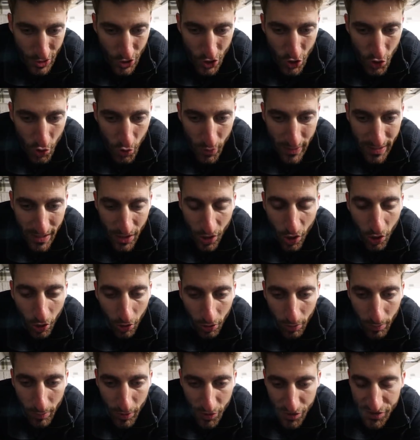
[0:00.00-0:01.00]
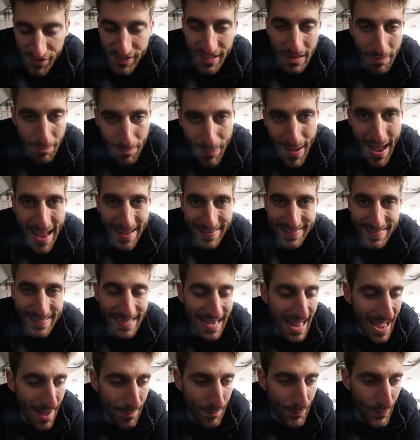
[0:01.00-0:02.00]
doing almost the best
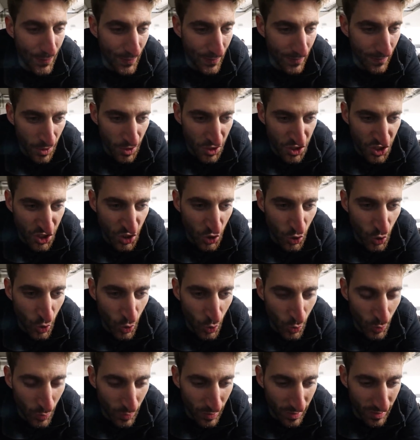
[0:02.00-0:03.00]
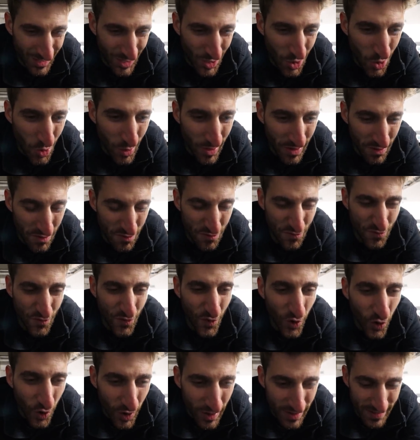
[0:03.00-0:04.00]
lap to going
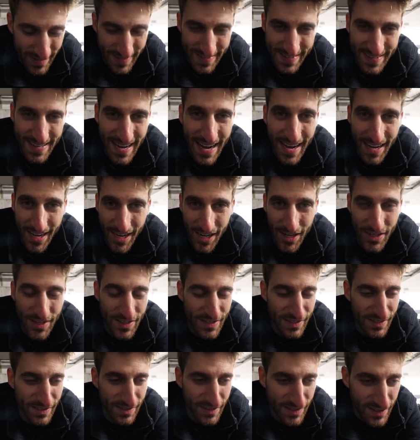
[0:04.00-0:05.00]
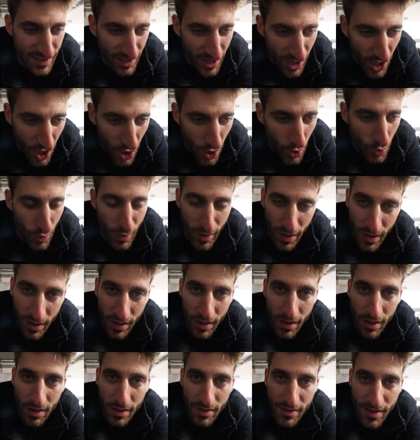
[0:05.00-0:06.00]
4 seconds slower
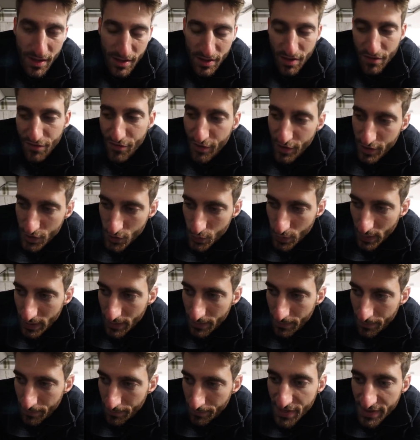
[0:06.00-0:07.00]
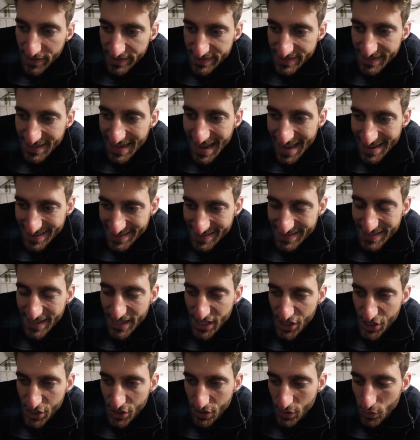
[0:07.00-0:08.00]
than the first one. This last
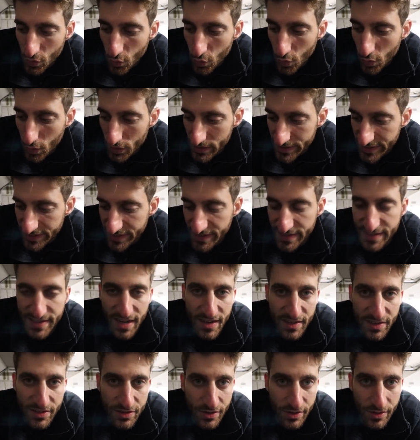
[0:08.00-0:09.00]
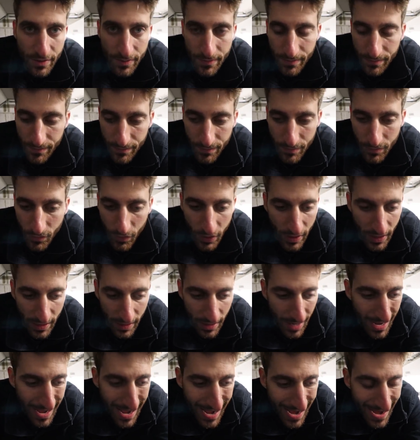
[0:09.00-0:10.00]
session was a disaster.
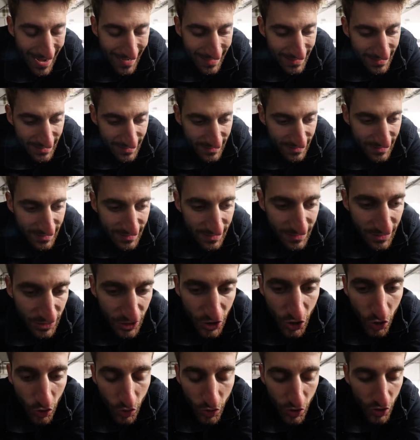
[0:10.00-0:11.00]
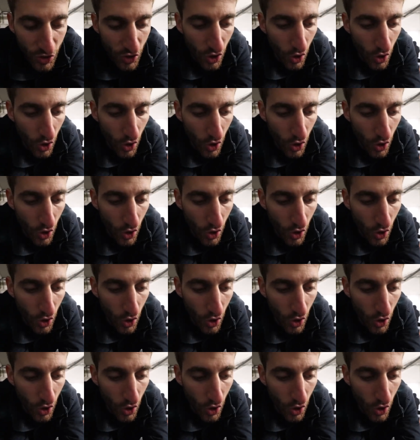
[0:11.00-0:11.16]
Really, I don't